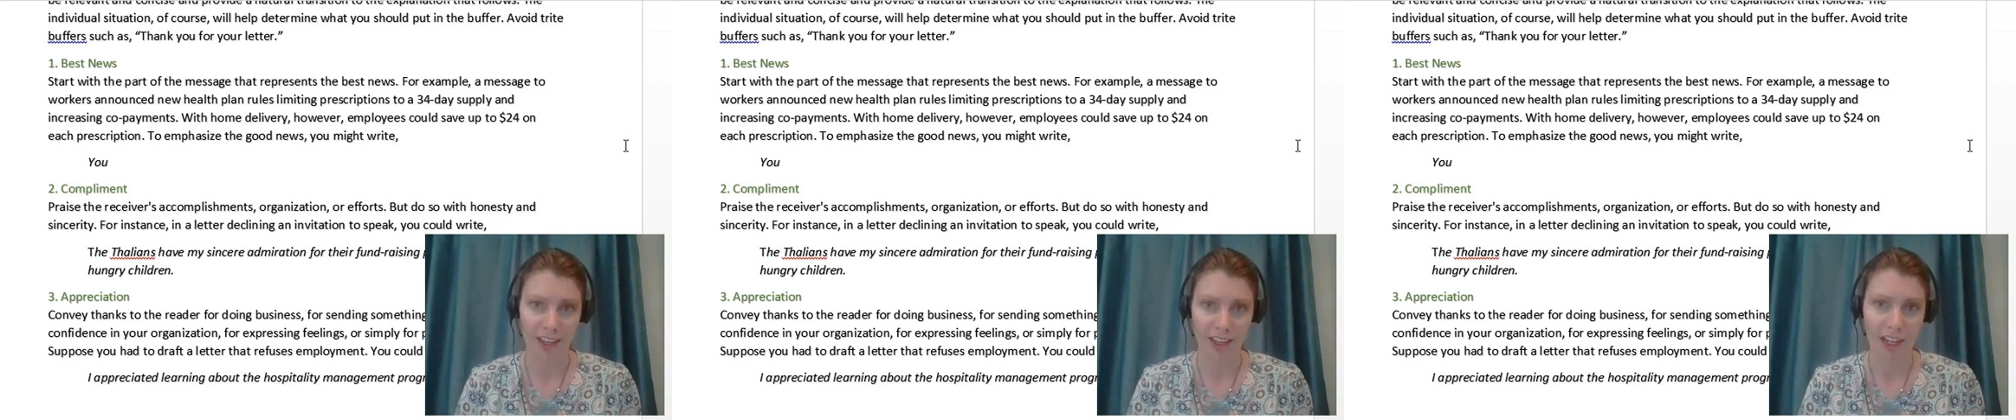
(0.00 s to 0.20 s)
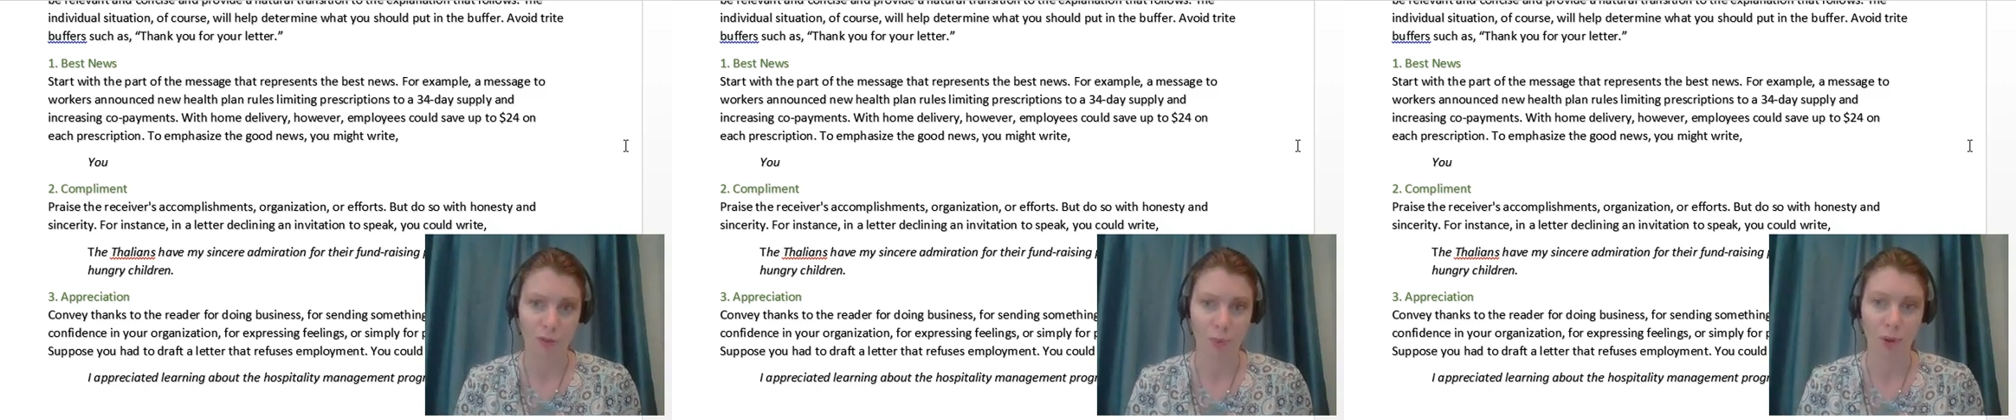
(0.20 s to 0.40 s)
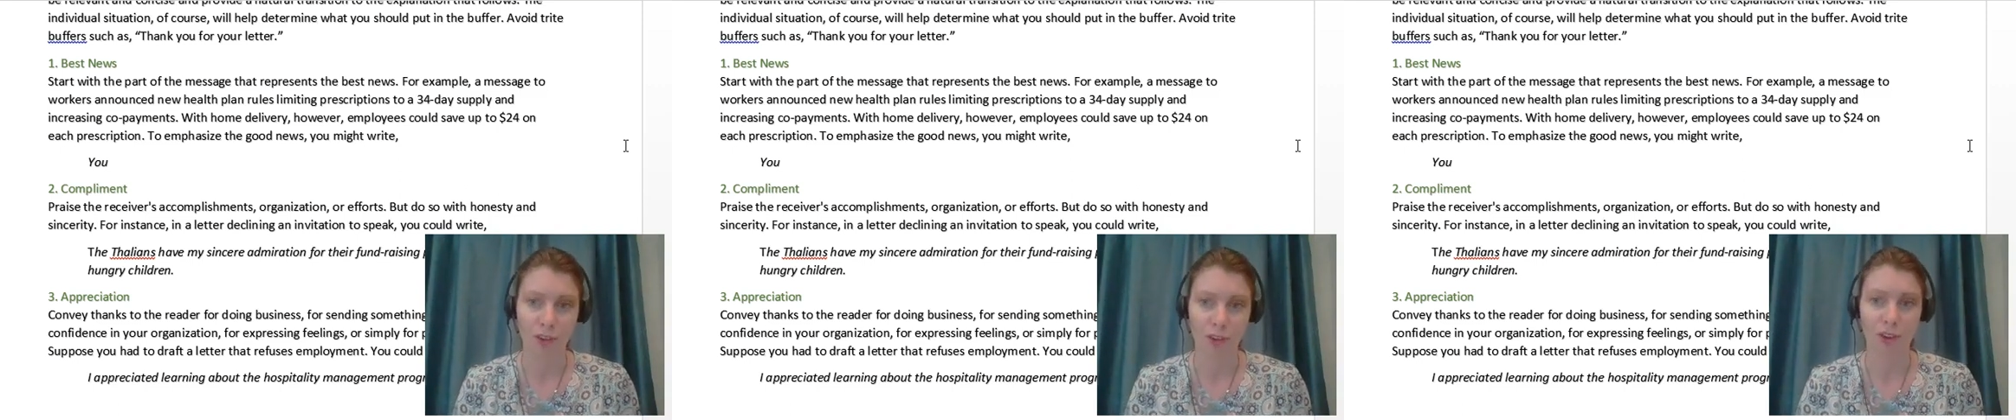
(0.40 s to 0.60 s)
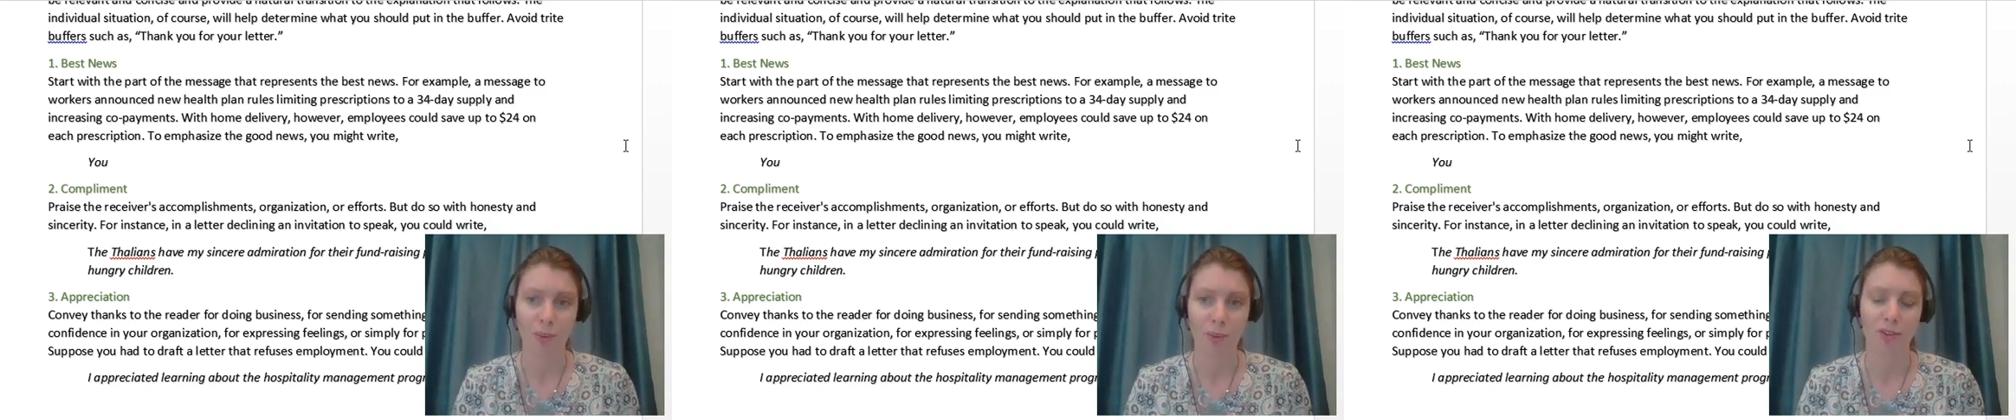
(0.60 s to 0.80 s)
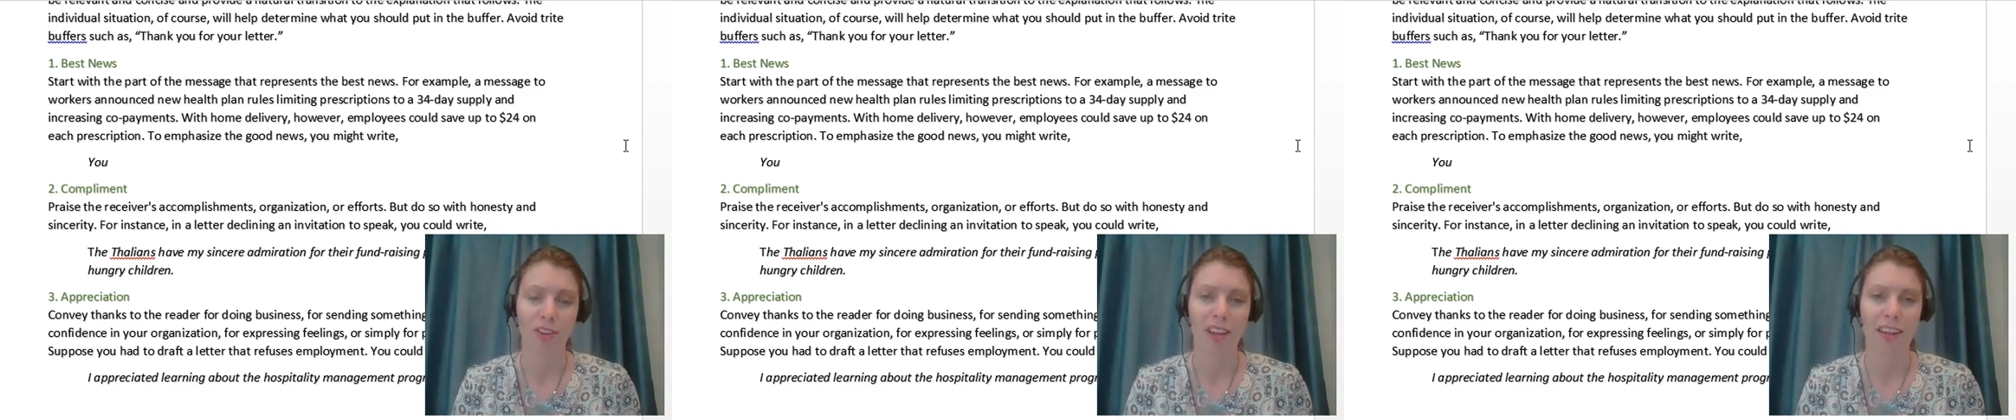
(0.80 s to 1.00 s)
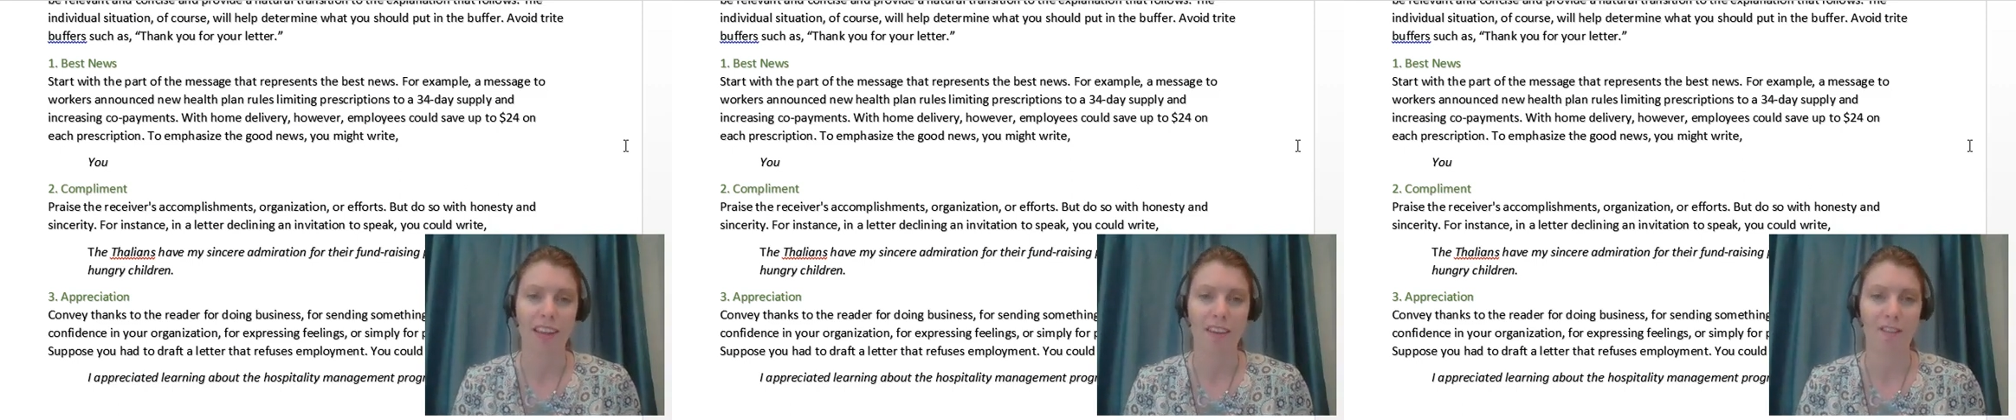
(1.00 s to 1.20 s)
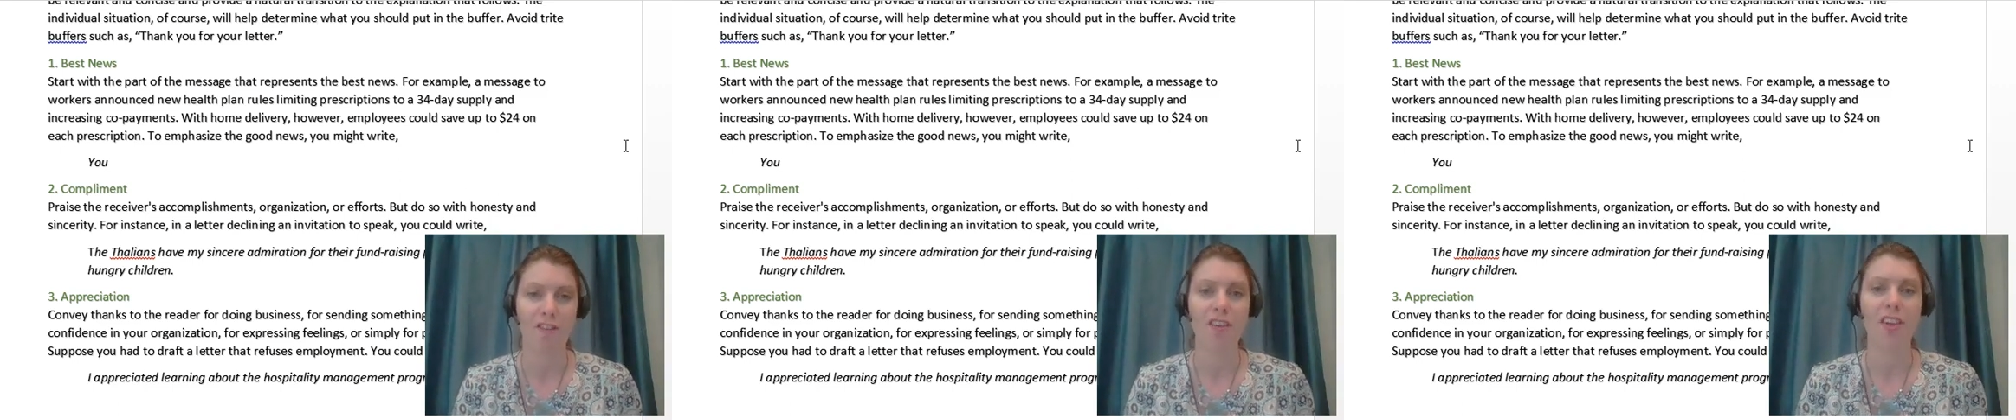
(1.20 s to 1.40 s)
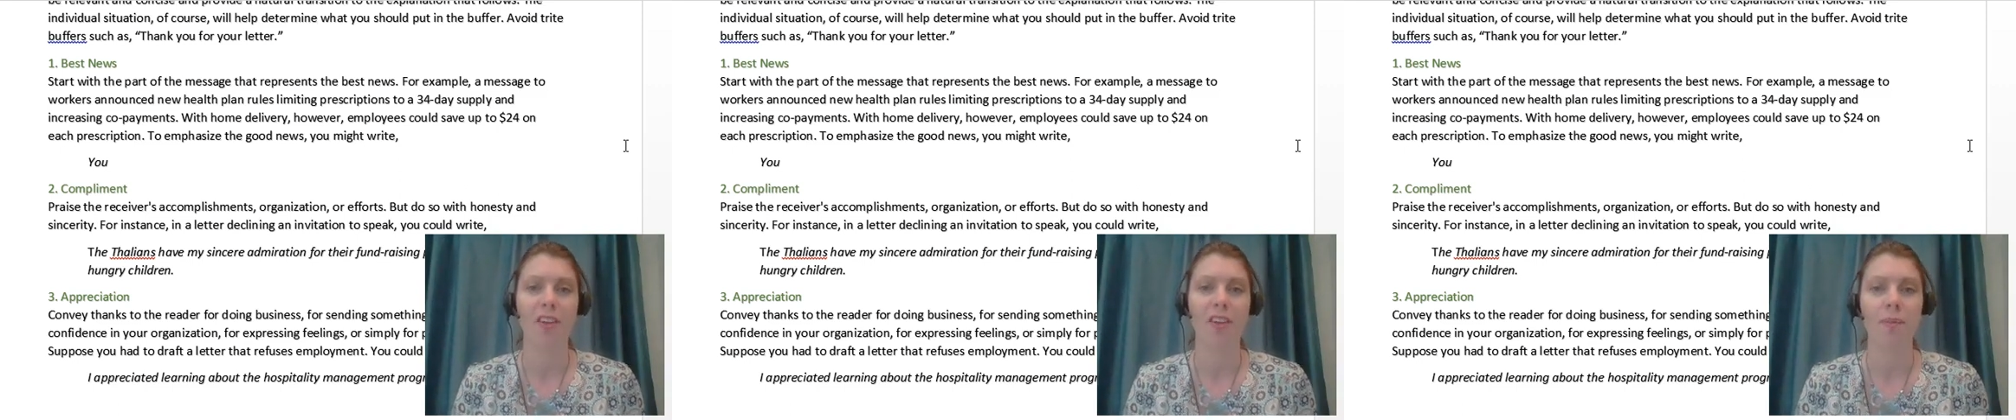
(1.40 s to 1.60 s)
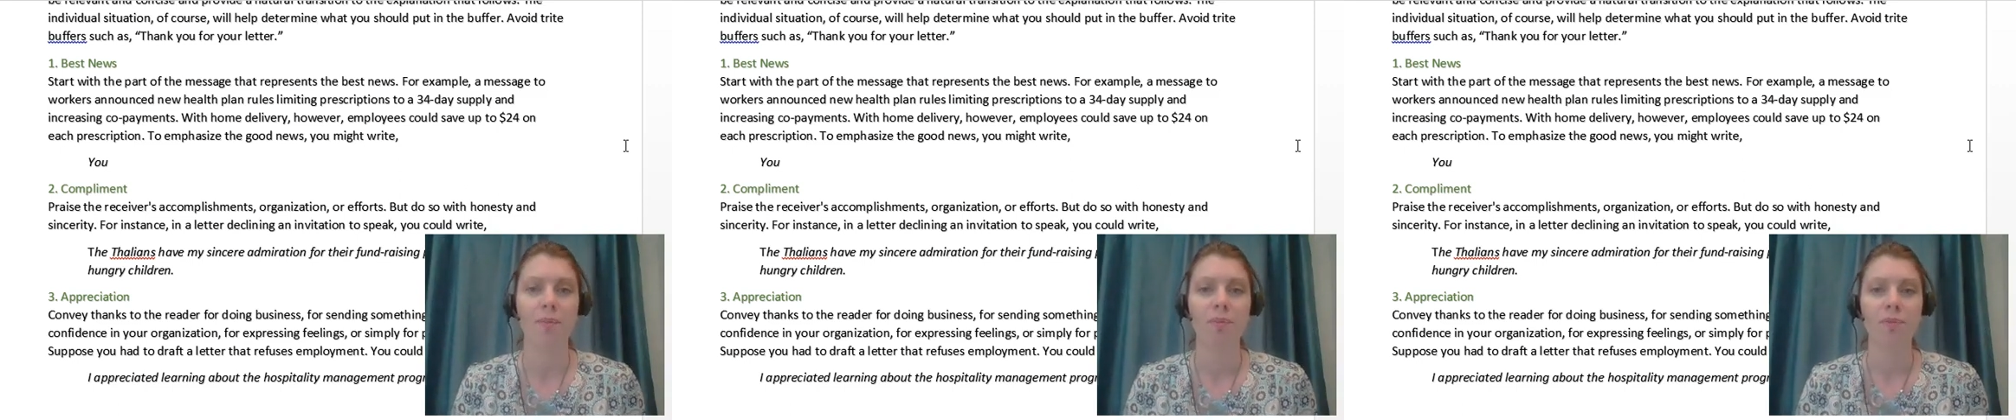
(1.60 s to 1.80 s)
each prescription that they fill.